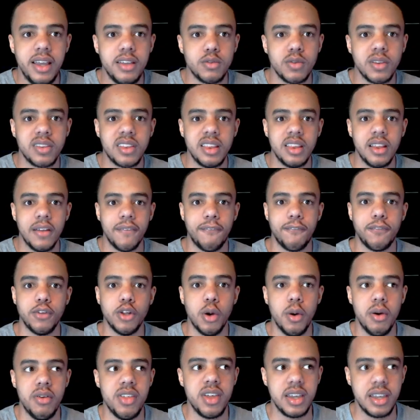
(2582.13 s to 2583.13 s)
within the flow
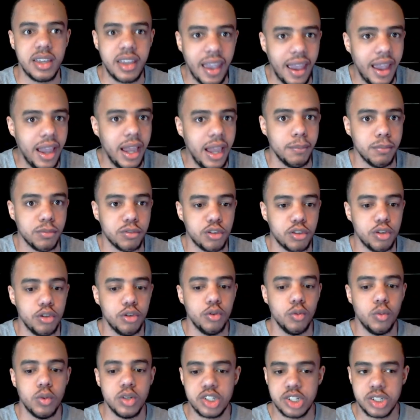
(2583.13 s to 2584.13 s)
of the game too,
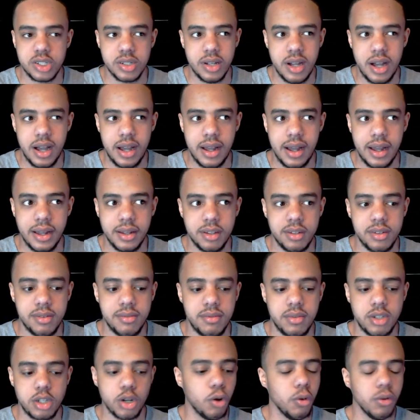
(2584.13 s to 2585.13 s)
which you
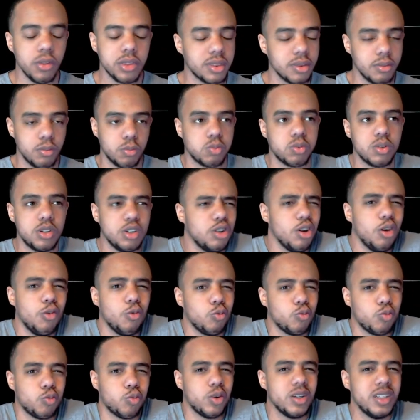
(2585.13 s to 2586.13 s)
don't
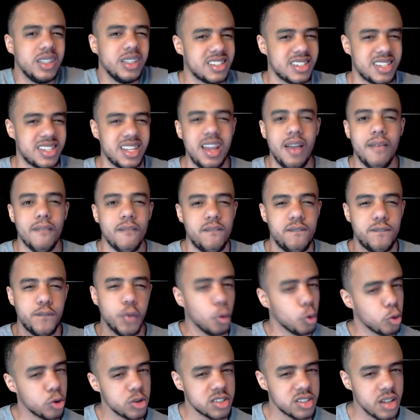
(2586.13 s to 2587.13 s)
really see him
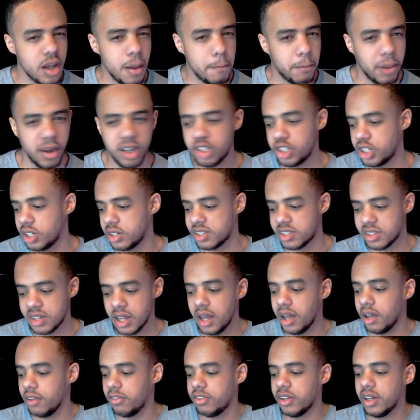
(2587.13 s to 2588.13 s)
force a bunch of
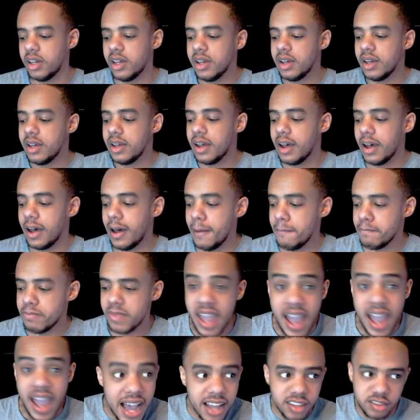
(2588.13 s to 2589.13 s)
stuff.
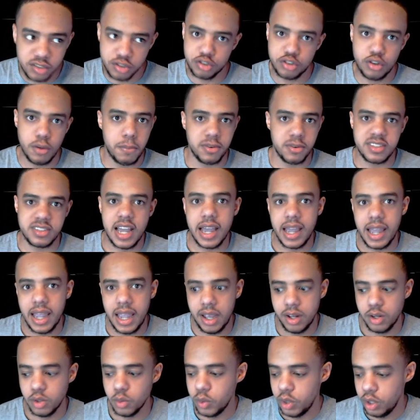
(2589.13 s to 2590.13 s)
Has a super tight
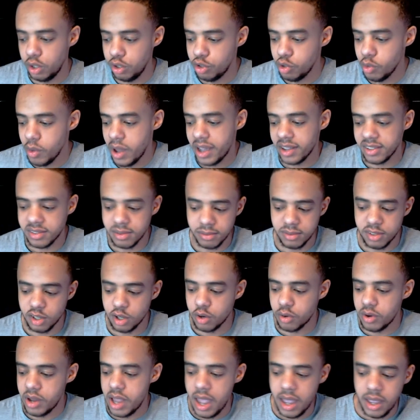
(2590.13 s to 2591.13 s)
handle when you do ask him to
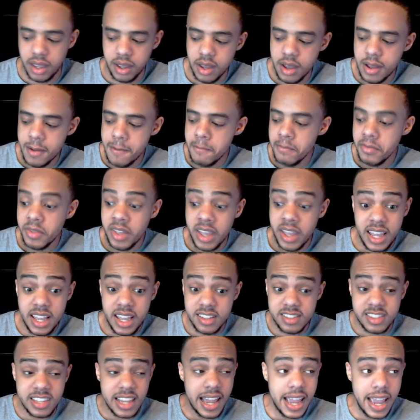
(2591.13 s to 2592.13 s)
create.
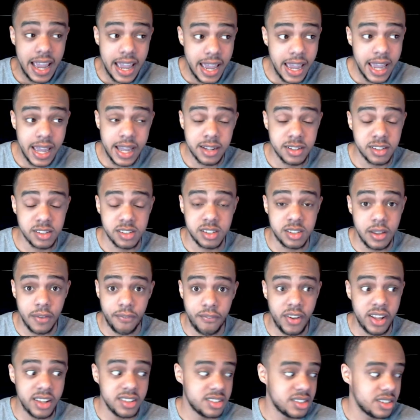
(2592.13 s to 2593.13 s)
His hands
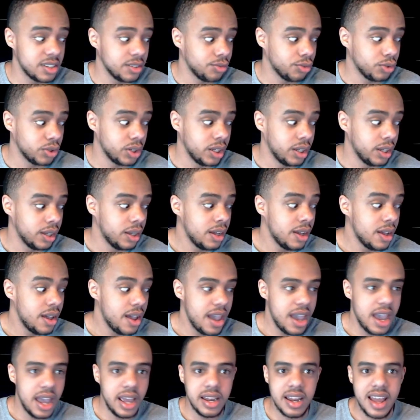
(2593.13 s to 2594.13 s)
defensively
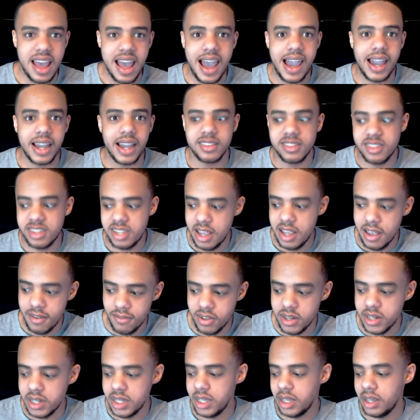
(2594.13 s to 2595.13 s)
and
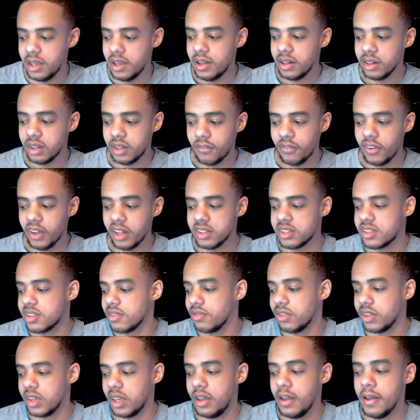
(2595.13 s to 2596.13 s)
activity
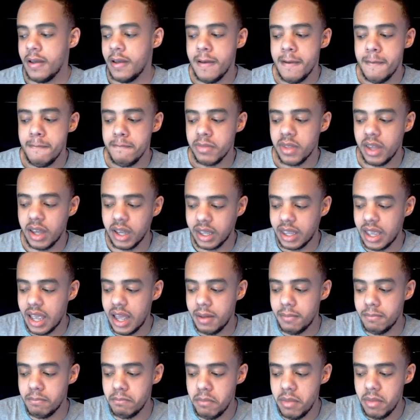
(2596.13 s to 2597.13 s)
defensively,
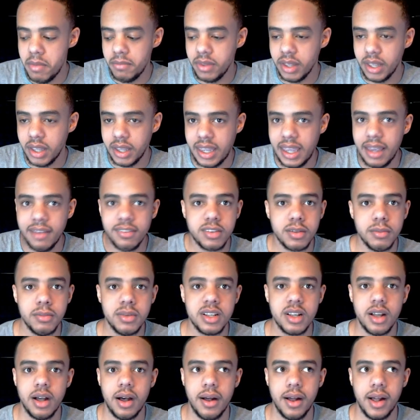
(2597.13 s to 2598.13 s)
again, gives him
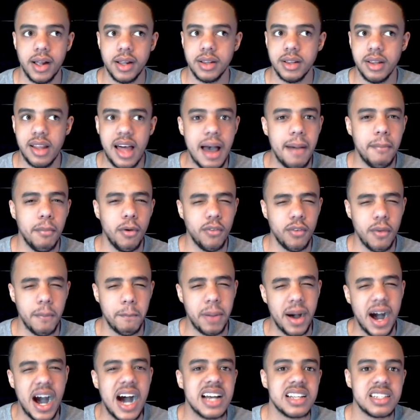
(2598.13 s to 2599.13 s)
a lot more of a
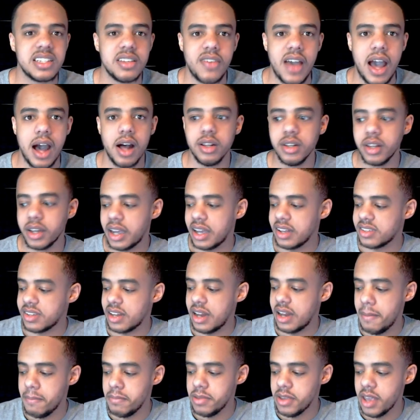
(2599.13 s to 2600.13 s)
positive outlook as an
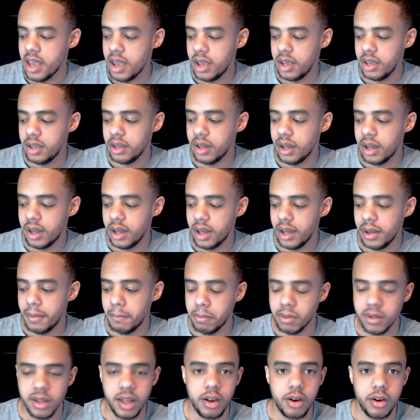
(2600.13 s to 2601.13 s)
NBA
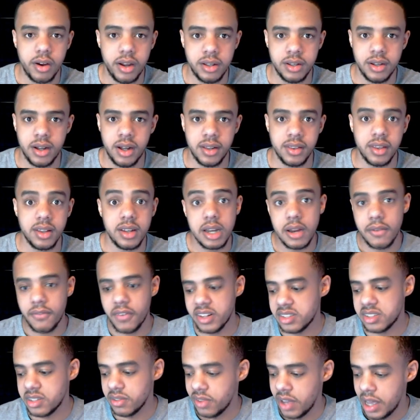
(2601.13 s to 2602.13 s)
player on the
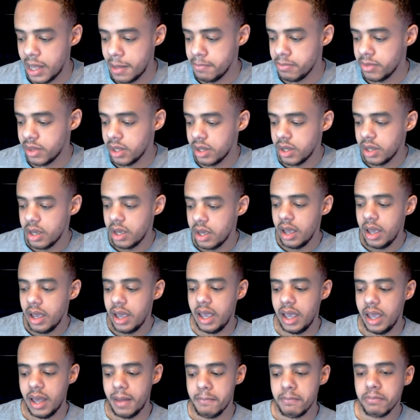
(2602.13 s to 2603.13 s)
defensive end.
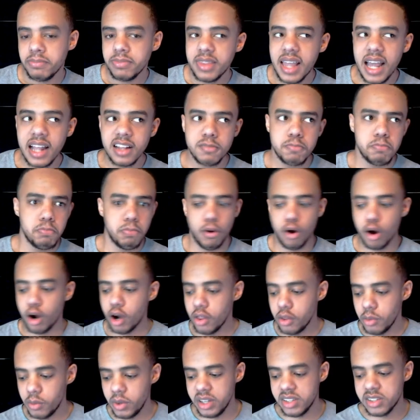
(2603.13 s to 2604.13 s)
And that's part of
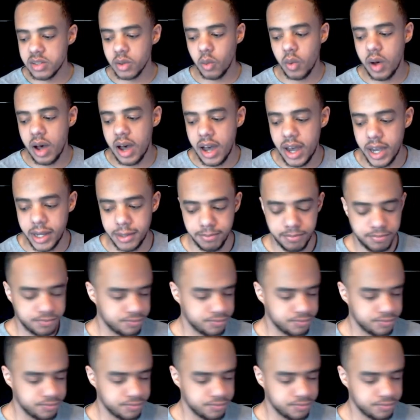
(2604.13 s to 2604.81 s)
the reason why